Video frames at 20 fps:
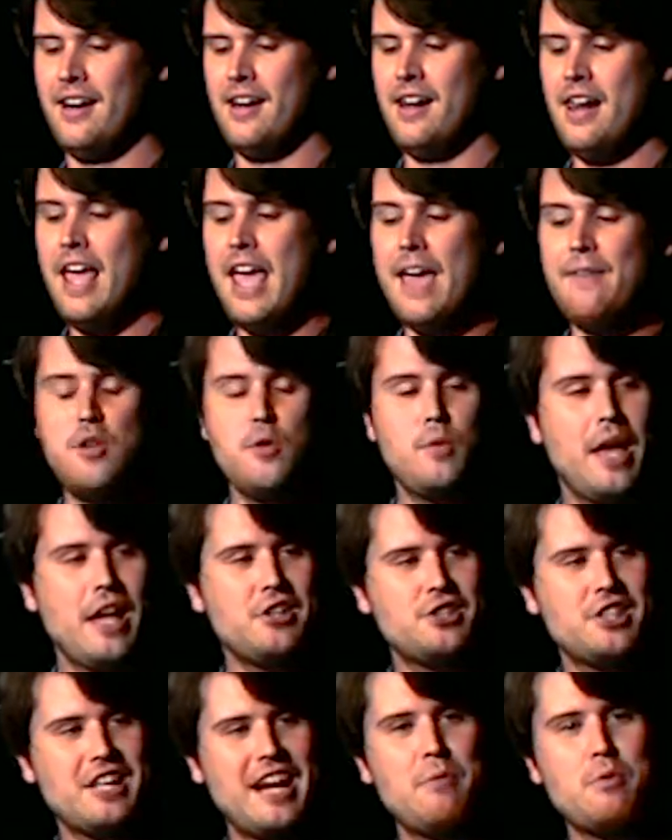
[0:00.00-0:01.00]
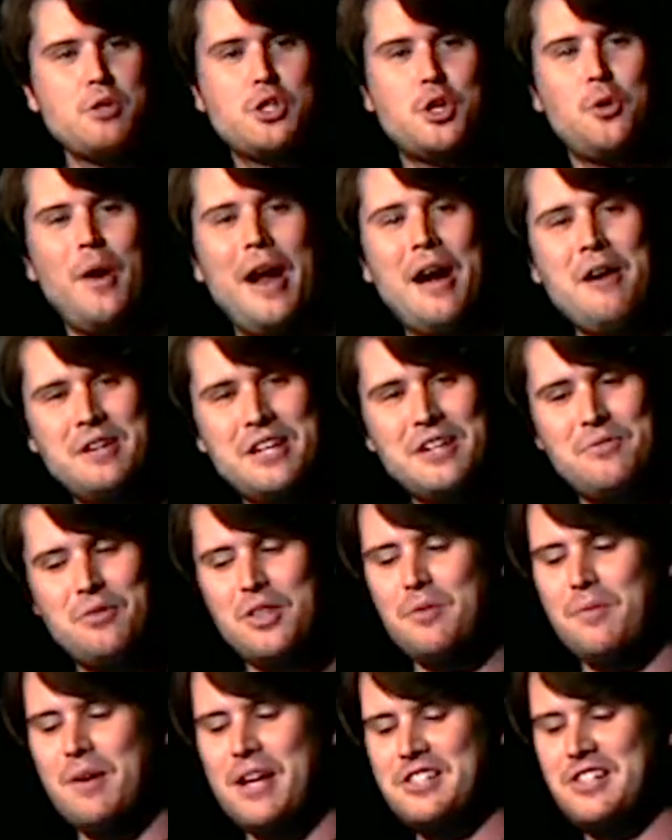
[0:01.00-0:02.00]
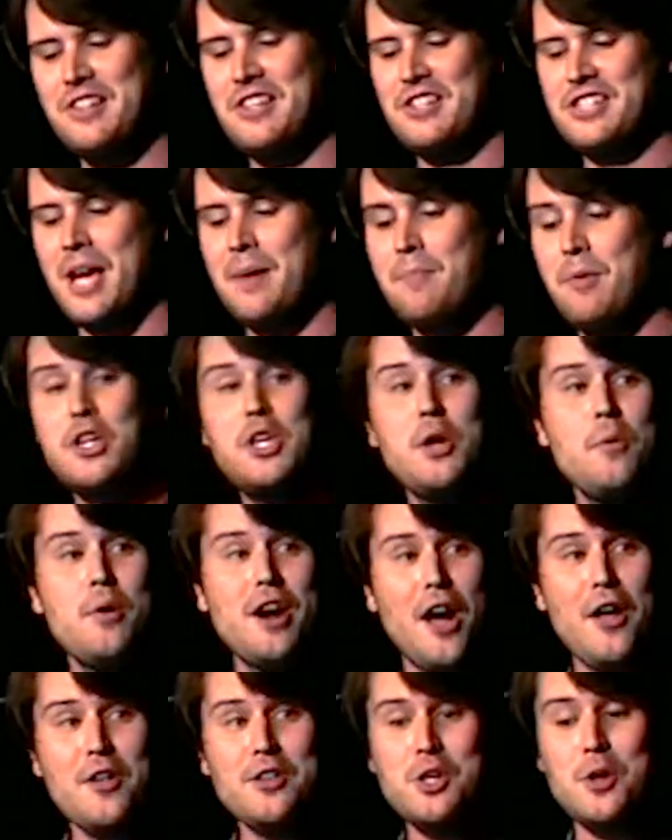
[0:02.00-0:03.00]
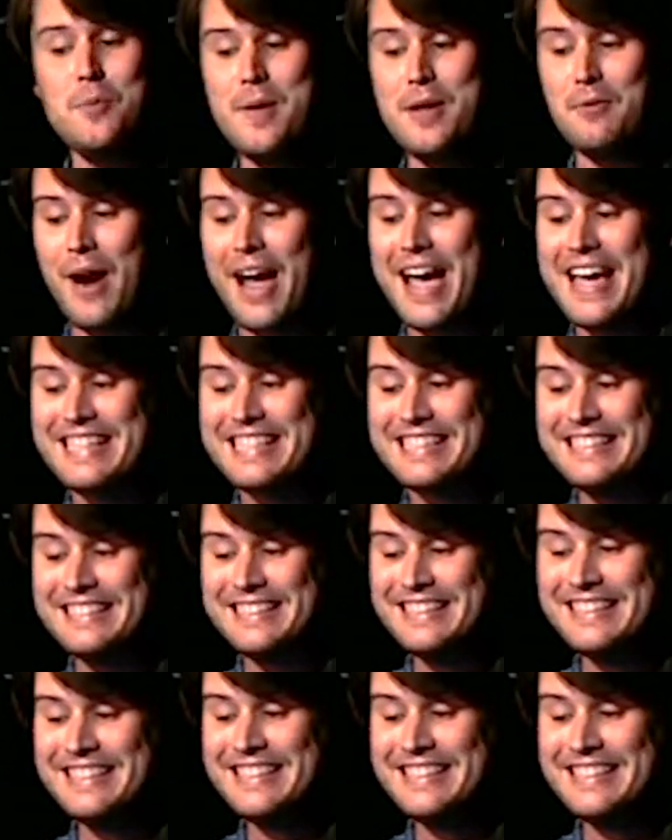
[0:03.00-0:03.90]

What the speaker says: correct. If you guessed that I was grounded for the rest of the summer, you would also be right.